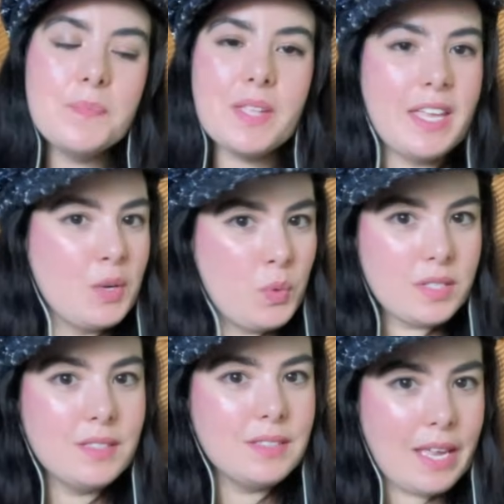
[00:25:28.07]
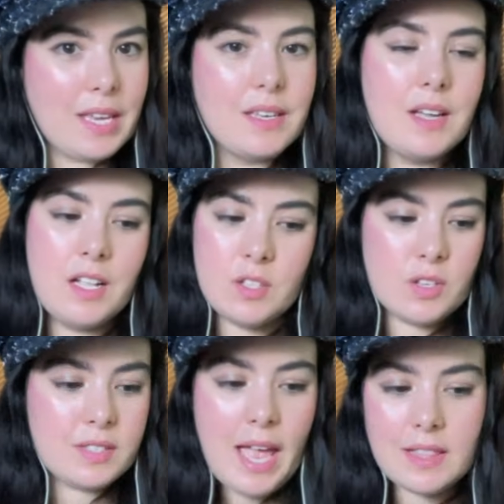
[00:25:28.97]
And it was insane.
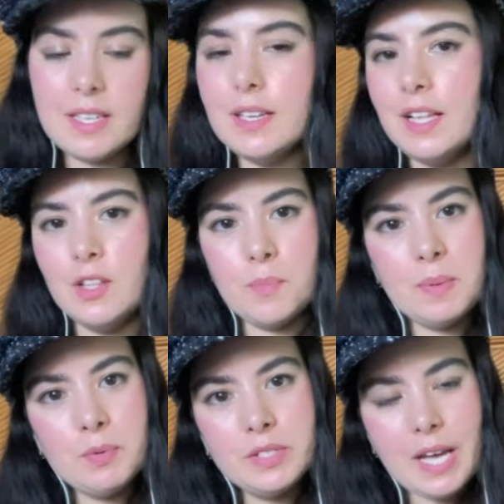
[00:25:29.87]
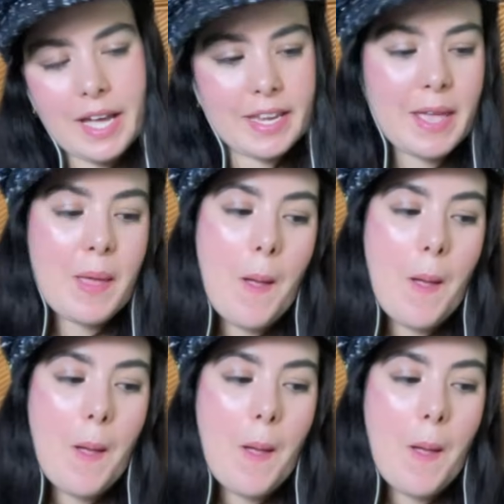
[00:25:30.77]
Sadly, a lot of people died.